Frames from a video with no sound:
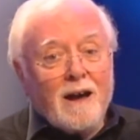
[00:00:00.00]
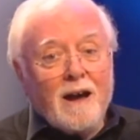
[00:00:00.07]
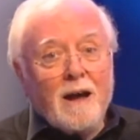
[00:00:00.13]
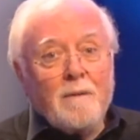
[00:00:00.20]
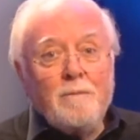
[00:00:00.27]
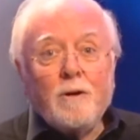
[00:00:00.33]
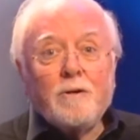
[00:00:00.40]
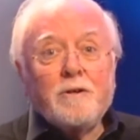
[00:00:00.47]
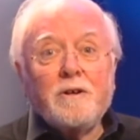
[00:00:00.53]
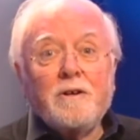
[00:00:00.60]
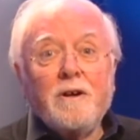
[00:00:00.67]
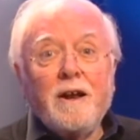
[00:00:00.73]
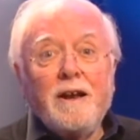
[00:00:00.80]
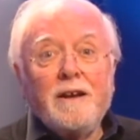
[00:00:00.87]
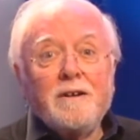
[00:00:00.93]
And he was
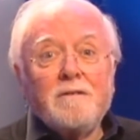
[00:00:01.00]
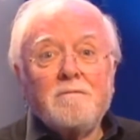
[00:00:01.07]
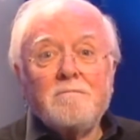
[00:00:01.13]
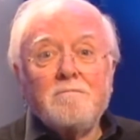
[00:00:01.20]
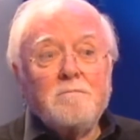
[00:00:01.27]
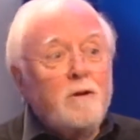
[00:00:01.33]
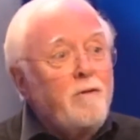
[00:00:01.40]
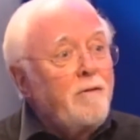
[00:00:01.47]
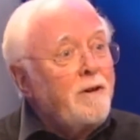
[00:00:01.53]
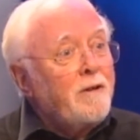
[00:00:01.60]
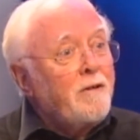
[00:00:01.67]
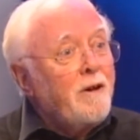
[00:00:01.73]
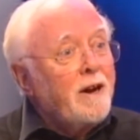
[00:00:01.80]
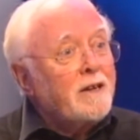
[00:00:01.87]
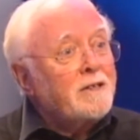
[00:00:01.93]
very convincing
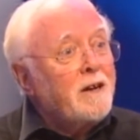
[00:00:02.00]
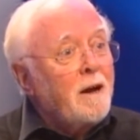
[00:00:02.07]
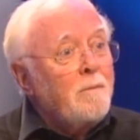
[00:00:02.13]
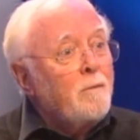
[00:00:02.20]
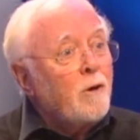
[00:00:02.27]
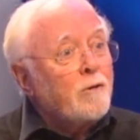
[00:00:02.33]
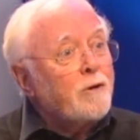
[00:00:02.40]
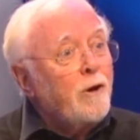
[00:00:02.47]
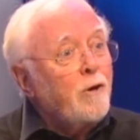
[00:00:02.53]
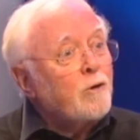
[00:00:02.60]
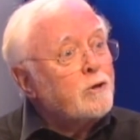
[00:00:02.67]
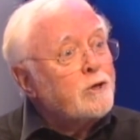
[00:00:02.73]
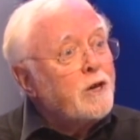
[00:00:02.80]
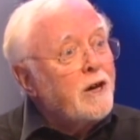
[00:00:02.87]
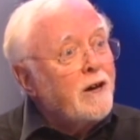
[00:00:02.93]
when he played the role
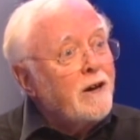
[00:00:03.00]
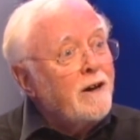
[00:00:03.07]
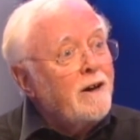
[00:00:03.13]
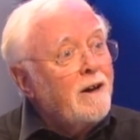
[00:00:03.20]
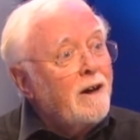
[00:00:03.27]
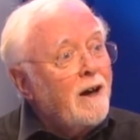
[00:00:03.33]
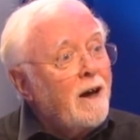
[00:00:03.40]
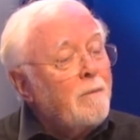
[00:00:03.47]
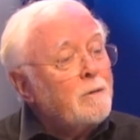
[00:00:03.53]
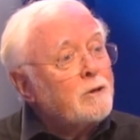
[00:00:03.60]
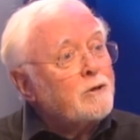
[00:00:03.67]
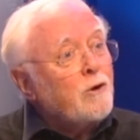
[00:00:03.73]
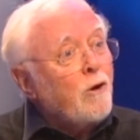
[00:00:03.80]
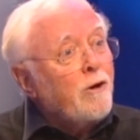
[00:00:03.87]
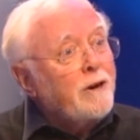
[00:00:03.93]
of the
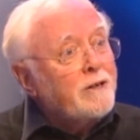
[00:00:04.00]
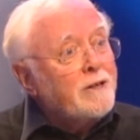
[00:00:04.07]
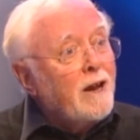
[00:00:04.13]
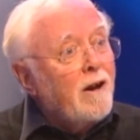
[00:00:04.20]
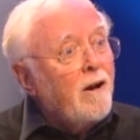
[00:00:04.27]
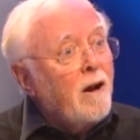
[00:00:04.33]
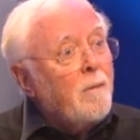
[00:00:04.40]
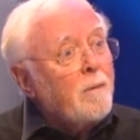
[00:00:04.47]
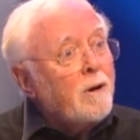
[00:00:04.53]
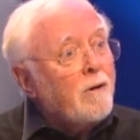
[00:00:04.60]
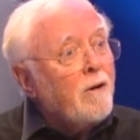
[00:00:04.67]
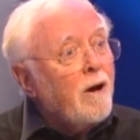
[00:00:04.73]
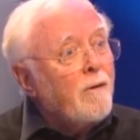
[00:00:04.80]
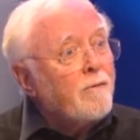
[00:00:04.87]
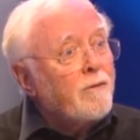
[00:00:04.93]
scientist who tries to
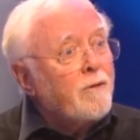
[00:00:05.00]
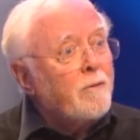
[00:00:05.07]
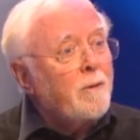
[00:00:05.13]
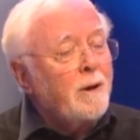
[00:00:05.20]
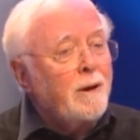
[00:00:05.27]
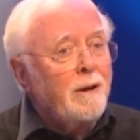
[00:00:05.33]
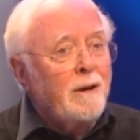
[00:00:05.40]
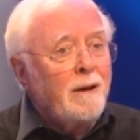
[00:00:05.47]
bring the dinosaurs back.